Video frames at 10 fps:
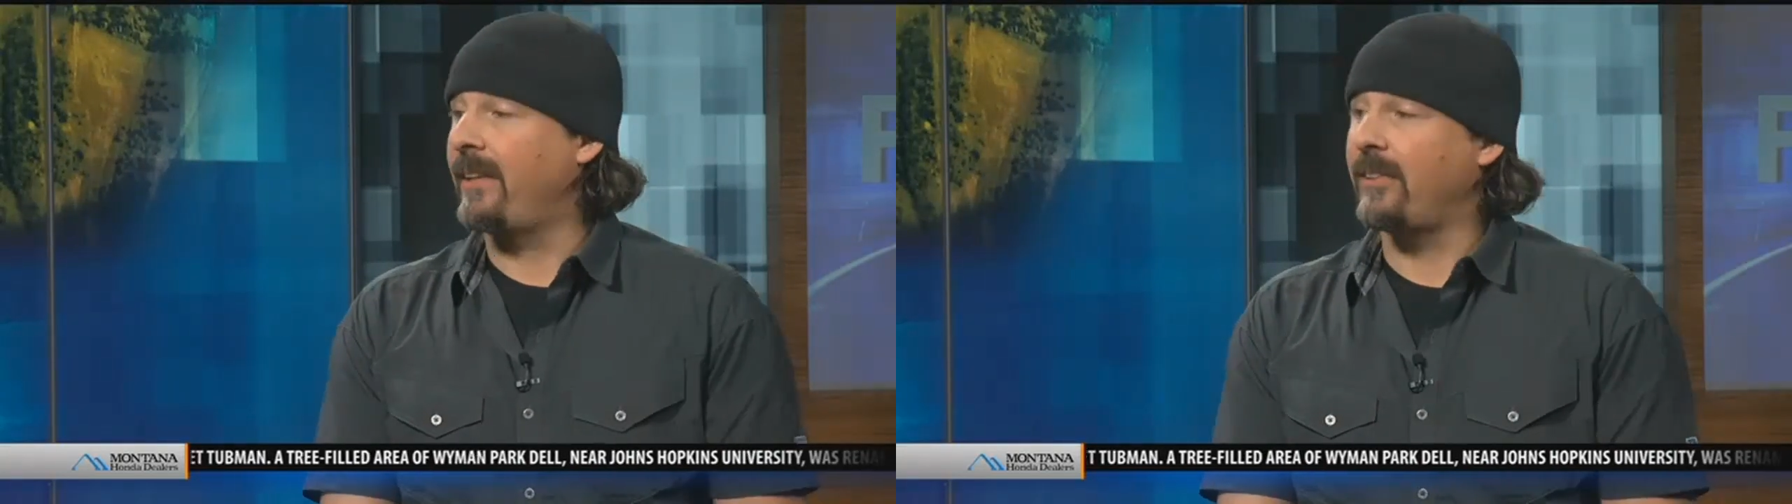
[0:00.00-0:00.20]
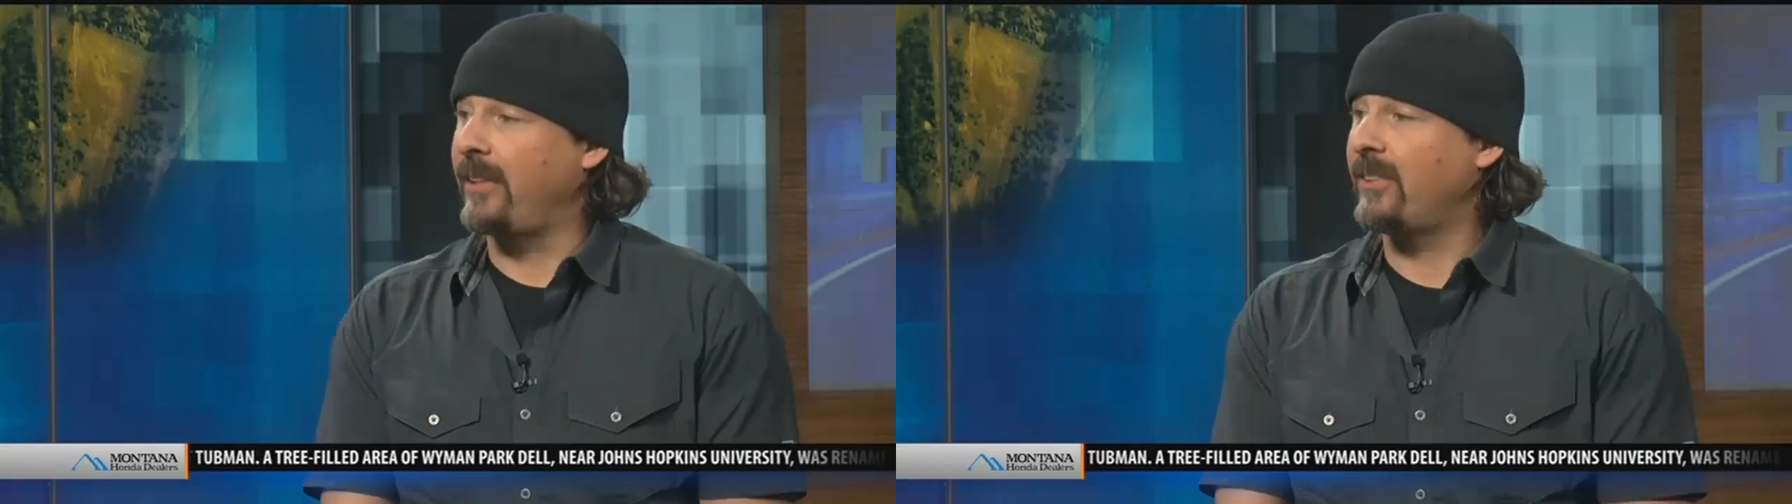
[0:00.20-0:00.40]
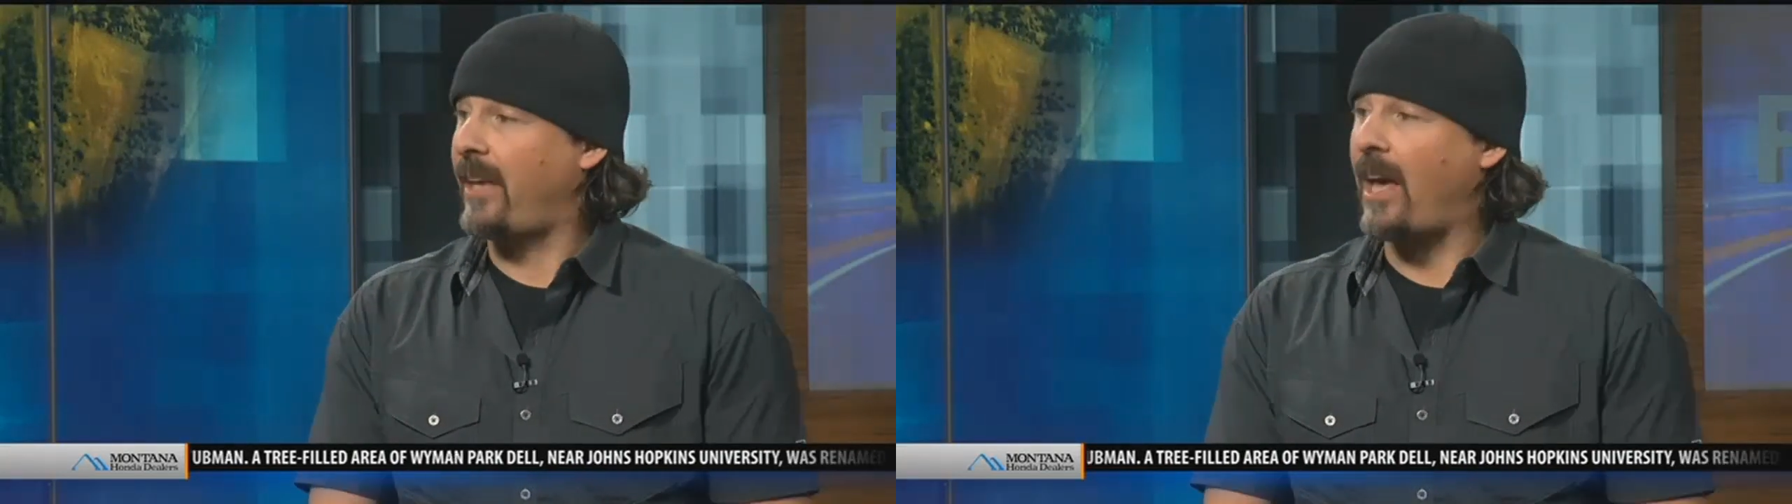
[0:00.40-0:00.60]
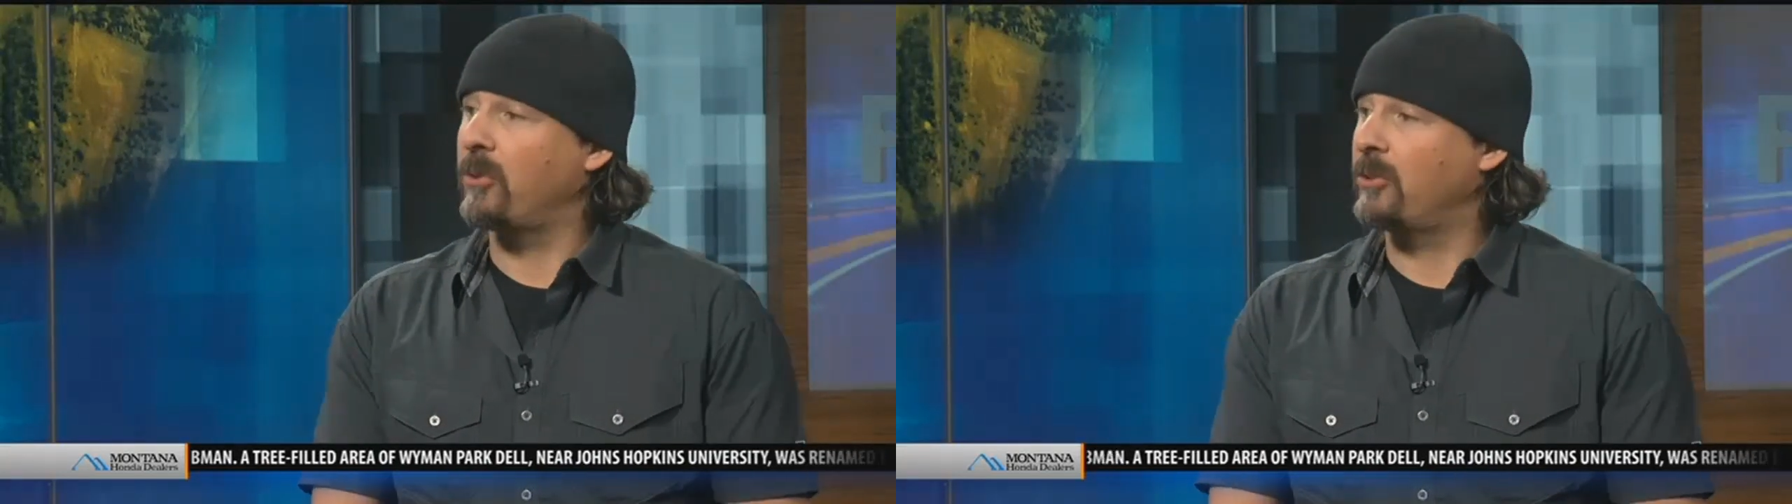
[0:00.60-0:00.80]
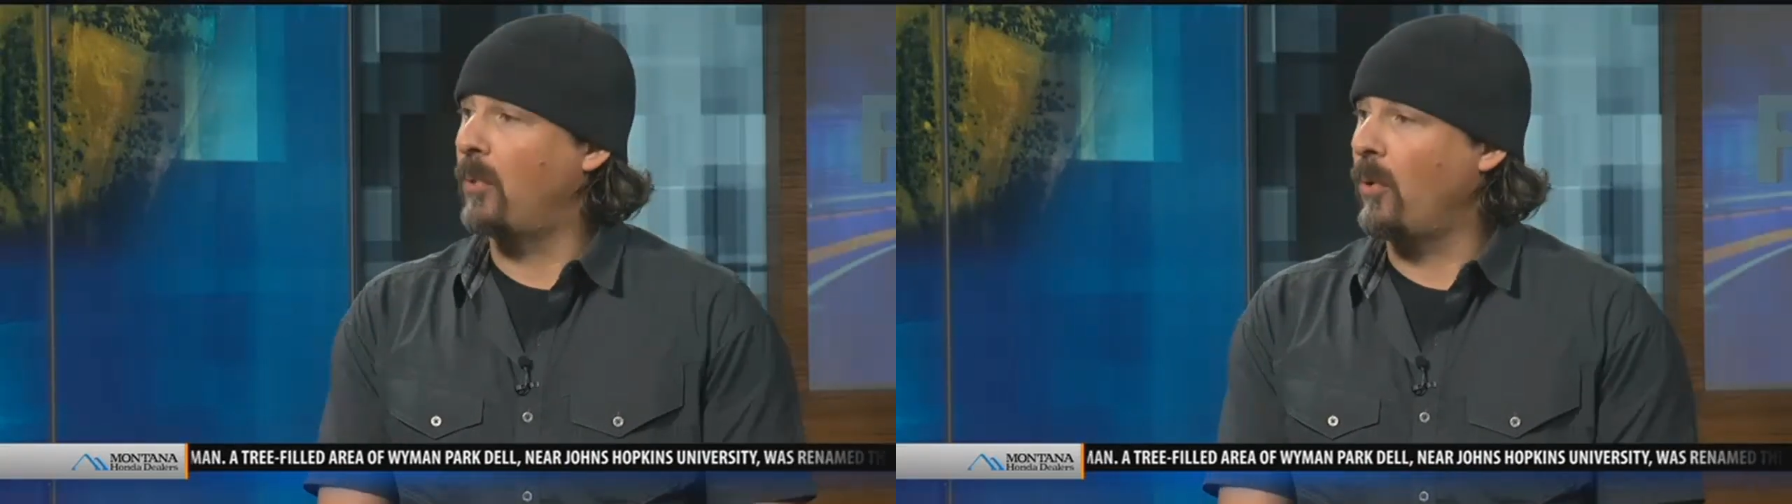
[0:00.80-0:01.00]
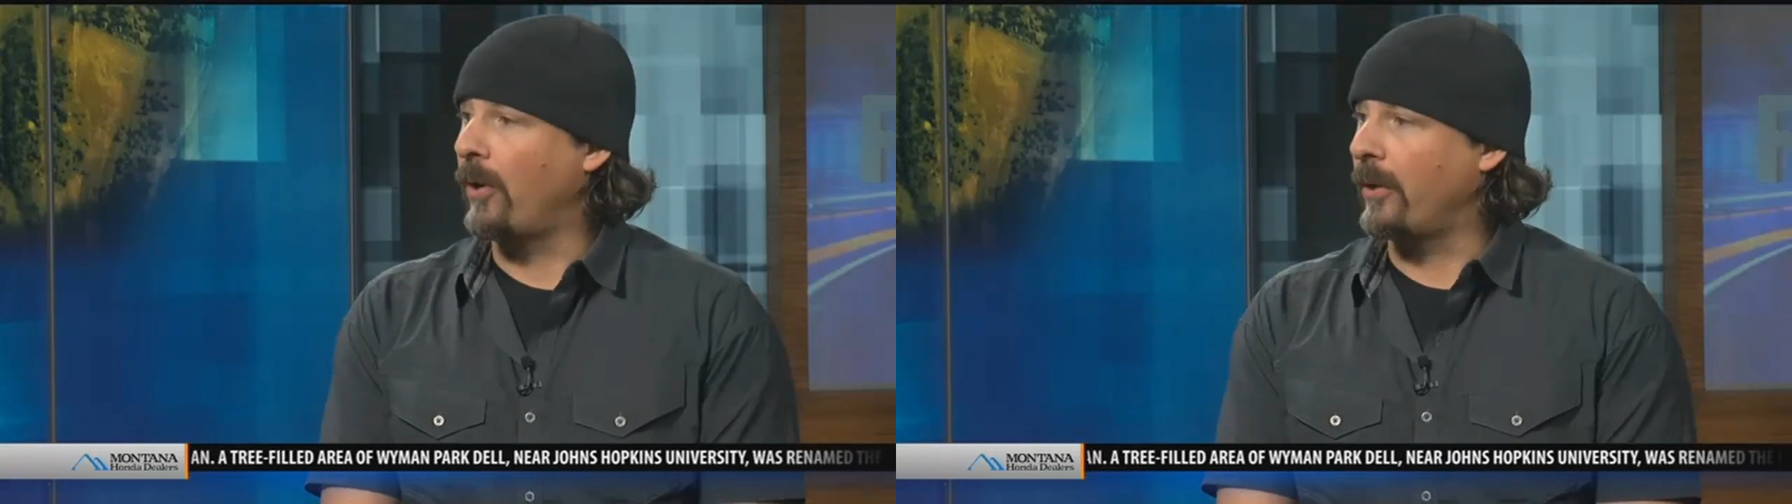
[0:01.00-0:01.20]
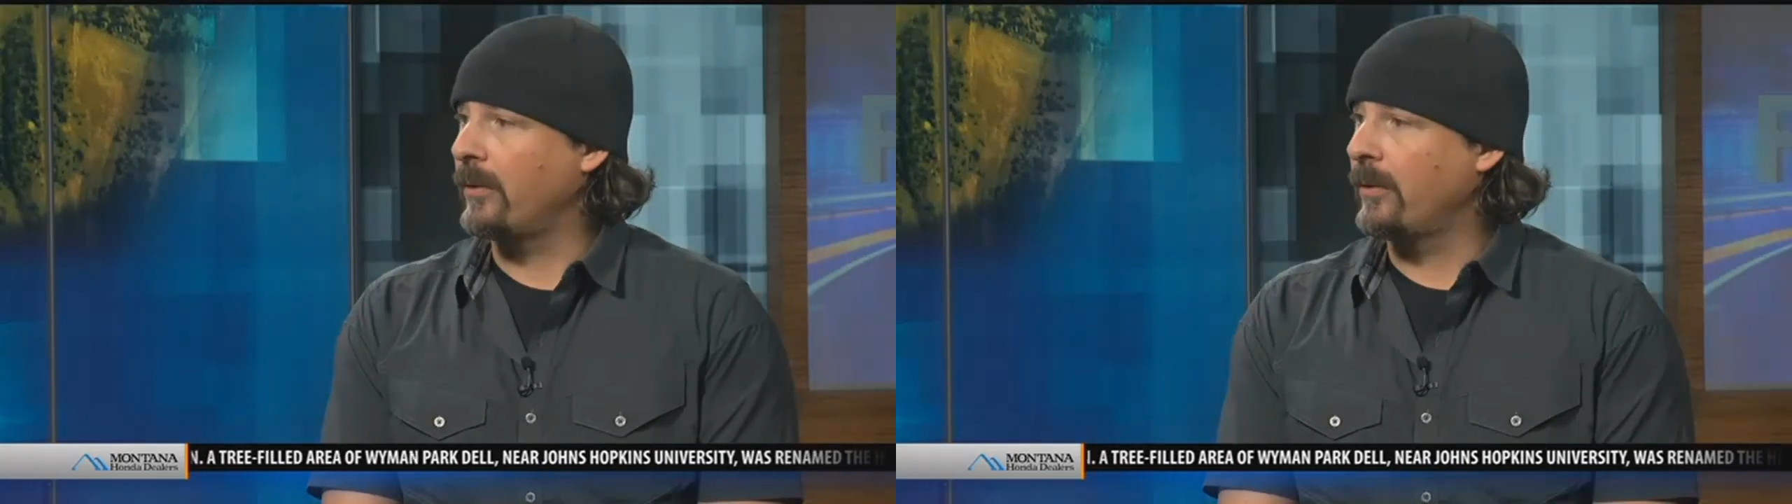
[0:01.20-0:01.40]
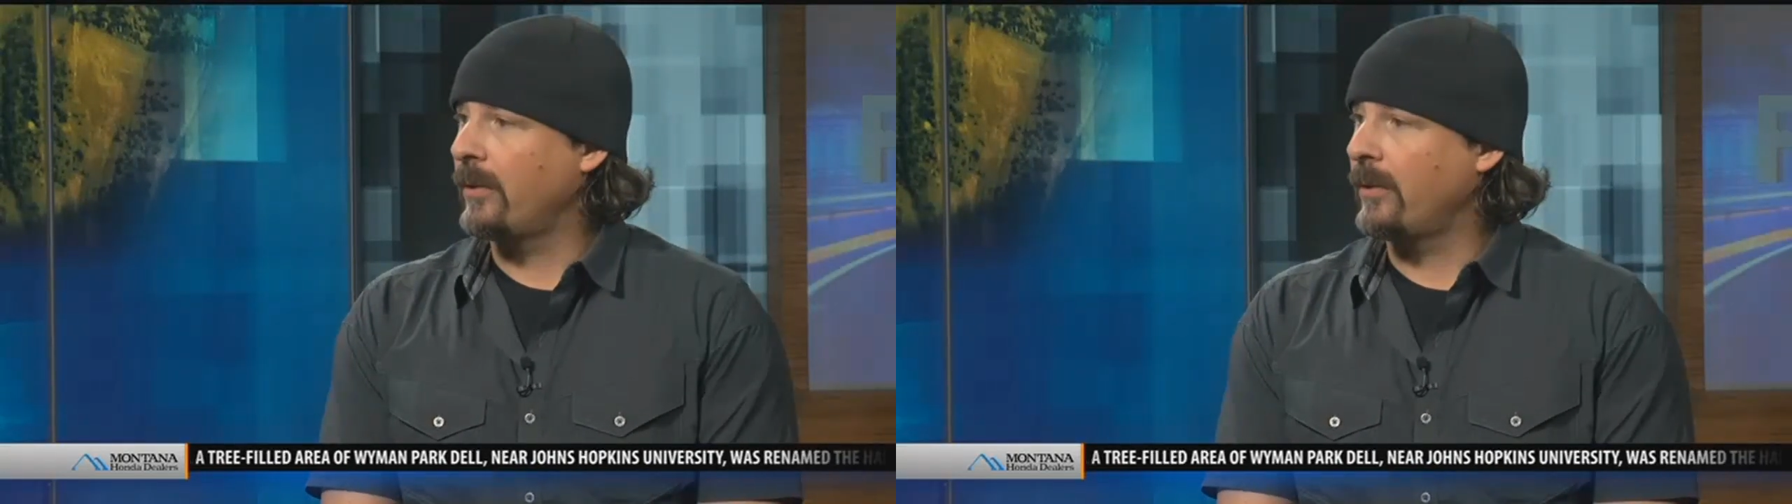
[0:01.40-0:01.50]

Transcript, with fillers: that this cat was born,